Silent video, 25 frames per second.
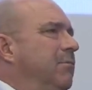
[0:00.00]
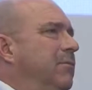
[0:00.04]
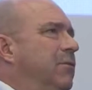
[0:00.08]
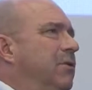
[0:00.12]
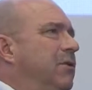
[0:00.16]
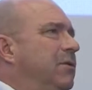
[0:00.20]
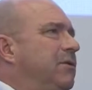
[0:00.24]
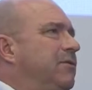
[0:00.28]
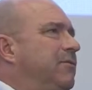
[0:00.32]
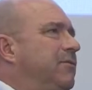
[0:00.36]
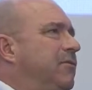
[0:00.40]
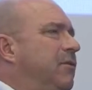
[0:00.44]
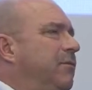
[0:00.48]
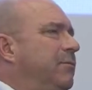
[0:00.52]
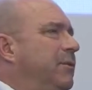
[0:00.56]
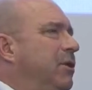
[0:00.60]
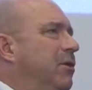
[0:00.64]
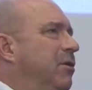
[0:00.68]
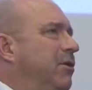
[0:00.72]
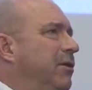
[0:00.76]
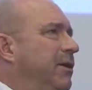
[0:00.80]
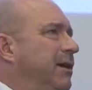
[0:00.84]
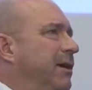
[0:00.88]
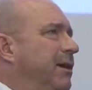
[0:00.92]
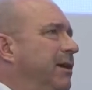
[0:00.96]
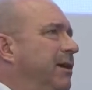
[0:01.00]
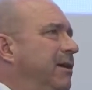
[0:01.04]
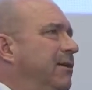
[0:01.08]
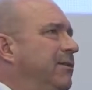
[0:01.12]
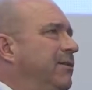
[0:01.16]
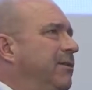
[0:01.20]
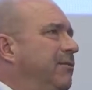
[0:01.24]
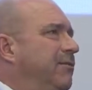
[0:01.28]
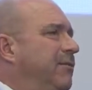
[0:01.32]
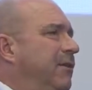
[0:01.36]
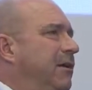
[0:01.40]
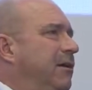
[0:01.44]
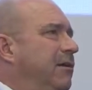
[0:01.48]
But from the other
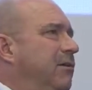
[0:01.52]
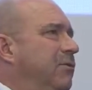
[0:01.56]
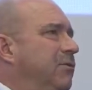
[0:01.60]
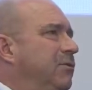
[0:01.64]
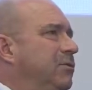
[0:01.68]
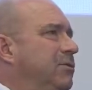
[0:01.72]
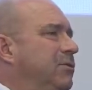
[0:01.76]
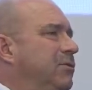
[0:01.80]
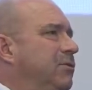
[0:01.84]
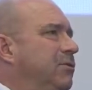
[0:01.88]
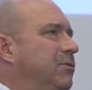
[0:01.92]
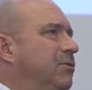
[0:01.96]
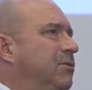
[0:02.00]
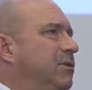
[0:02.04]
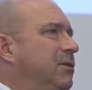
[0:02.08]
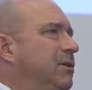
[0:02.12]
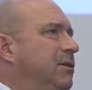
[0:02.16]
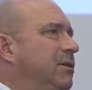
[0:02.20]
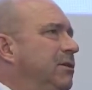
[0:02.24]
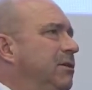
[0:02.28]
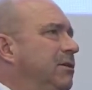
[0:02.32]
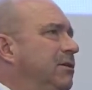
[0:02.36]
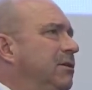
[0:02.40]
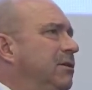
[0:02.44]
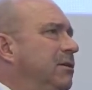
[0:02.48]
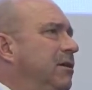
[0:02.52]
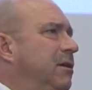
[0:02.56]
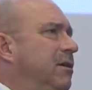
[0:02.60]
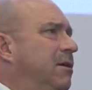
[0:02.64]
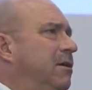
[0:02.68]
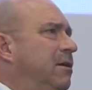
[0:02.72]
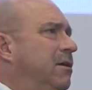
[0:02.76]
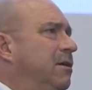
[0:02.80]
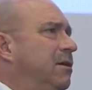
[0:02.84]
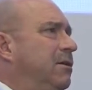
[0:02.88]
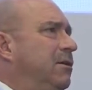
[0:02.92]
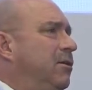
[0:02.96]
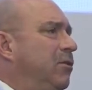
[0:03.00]
hand, if I look to the
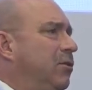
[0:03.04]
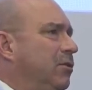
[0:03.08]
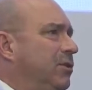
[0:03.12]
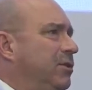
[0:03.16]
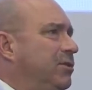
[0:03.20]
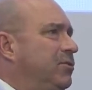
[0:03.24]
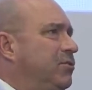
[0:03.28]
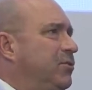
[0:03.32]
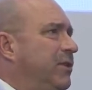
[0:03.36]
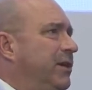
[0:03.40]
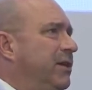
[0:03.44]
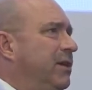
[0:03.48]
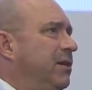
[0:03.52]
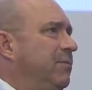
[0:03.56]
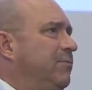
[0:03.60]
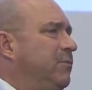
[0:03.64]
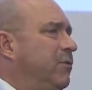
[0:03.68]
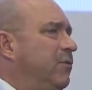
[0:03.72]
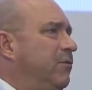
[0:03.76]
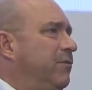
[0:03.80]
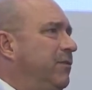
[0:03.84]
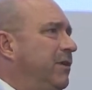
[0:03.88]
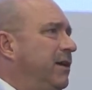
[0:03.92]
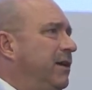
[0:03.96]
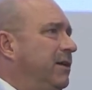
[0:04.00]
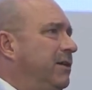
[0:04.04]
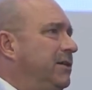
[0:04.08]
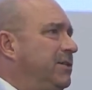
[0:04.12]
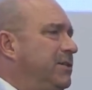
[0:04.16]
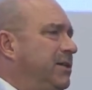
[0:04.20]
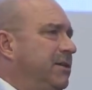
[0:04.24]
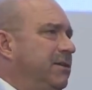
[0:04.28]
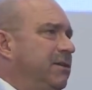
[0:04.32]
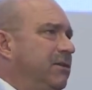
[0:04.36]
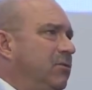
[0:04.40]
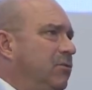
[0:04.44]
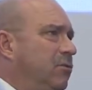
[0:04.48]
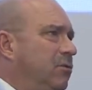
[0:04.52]
other training providers,
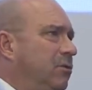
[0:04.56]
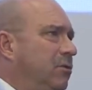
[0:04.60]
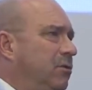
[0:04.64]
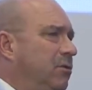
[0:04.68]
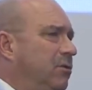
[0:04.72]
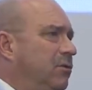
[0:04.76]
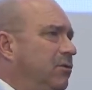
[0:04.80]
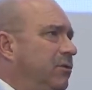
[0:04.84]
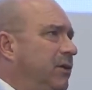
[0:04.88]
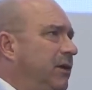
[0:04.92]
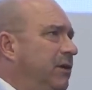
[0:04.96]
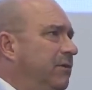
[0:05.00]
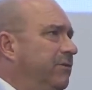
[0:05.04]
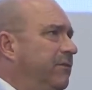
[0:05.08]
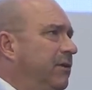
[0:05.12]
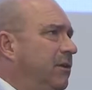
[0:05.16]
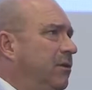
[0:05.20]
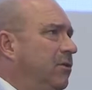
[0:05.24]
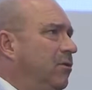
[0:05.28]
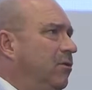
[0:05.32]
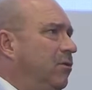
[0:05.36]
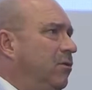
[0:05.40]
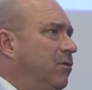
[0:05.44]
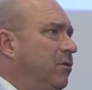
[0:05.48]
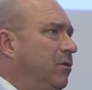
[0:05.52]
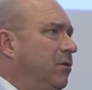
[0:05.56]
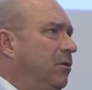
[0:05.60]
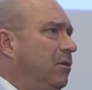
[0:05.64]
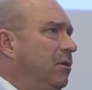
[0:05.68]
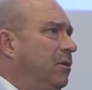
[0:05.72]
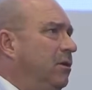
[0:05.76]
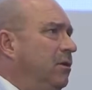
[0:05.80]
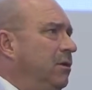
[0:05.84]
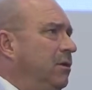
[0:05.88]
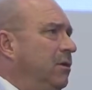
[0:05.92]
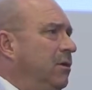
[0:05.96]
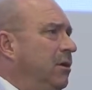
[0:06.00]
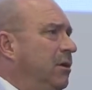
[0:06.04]
and they're all RIVA or
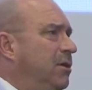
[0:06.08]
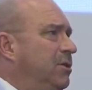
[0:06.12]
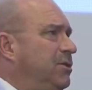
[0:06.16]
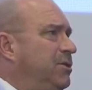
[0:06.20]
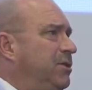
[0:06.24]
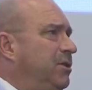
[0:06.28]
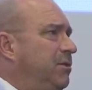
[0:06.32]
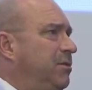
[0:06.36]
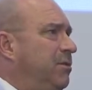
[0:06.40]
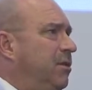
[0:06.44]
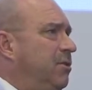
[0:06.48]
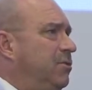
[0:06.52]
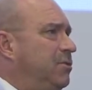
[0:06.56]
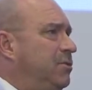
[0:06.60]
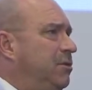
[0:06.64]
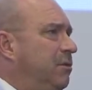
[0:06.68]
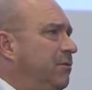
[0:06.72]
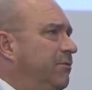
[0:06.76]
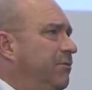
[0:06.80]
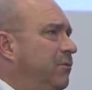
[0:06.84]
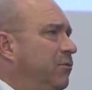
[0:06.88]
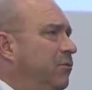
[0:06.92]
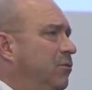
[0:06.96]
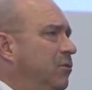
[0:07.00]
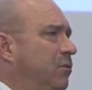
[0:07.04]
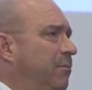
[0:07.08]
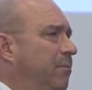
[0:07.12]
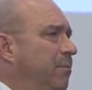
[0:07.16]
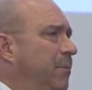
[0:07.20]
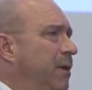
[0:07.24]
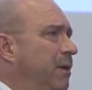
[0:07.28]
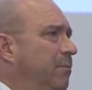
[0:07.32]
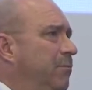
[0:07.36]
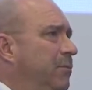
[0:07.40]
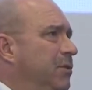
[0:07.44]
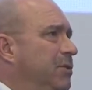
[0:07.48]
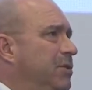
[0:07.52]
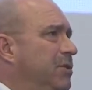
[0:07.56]
Arch the Council of Europe
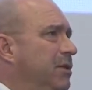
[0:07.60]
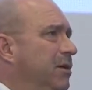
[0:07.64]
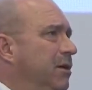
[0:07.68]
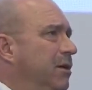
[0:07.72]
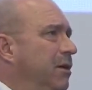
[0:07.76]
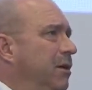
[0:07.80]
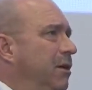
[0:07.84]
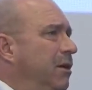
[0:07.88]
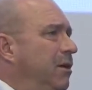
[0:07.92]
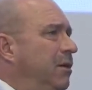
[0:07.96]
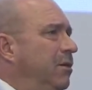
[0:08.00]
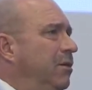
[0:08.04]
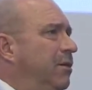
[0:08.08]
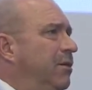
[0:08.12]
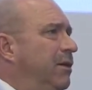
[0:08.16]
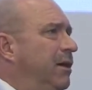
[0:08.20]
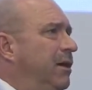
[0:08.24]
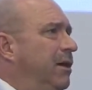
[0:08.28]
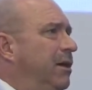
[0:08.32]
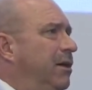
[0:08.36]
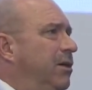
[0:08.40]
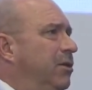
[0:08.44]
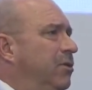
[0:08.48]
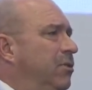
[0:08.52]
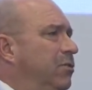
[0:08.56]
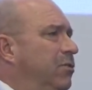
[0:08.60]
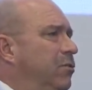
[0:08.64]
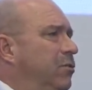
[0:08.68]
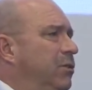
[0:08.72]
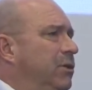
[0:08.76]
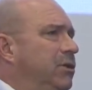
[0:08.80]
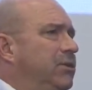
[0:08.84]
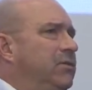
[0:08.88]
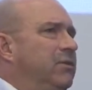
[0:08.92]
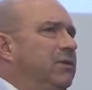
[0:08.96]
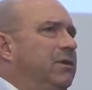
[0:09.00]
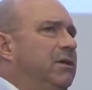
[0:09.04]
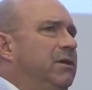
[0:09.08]
members, they do
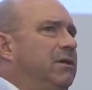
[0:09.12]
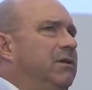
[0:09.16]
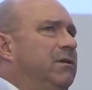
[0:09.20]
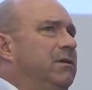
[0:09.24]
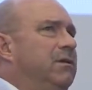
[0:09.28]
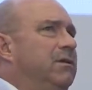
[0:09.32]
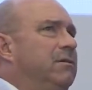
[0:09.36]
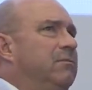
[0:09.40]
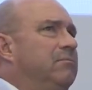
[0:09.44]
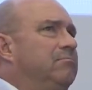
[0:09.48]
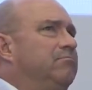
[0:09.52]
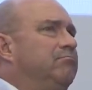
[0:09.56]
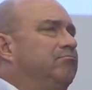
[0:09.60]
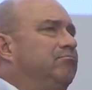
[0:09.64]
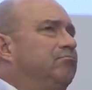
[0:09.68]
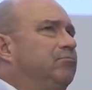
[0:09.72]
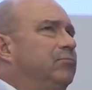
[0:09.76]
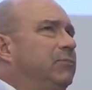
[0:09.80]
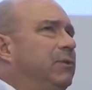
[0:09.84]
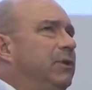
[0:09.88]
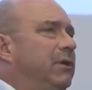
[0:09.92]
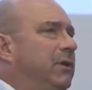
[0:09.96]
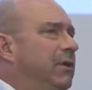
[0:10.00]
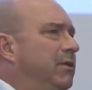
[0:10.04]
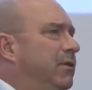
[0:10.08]
it in